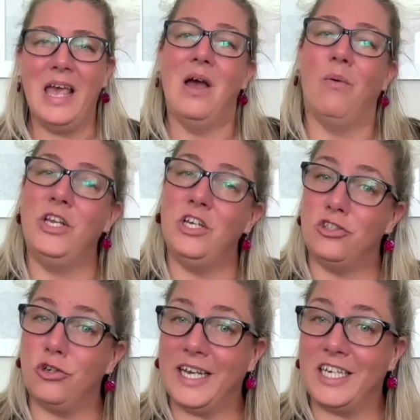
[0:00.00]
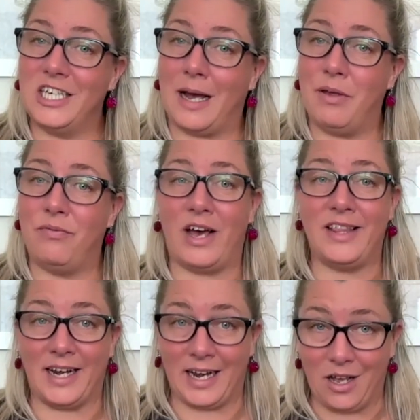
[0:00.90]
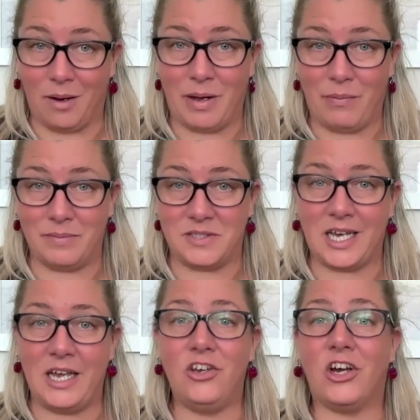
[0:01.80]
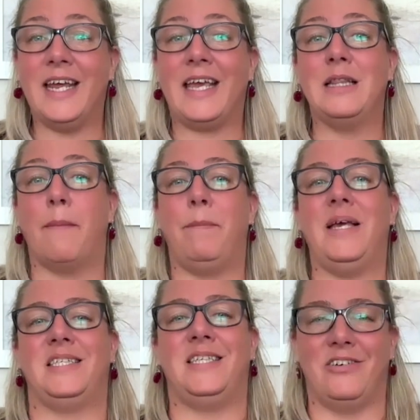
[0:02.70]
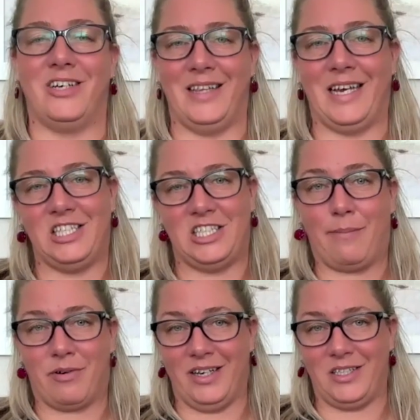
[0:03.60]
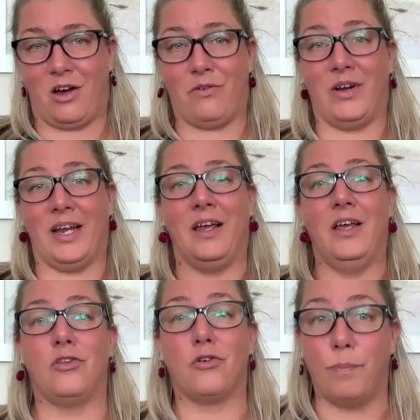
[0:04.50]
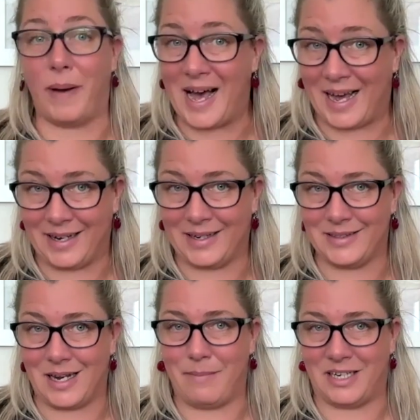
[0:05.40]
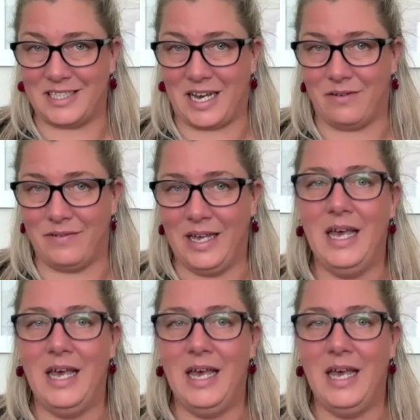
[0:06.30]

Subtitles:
When you join Kajabi via the link on my website, you're going to get the best deal kit that Kajabi is offering through partners like myself.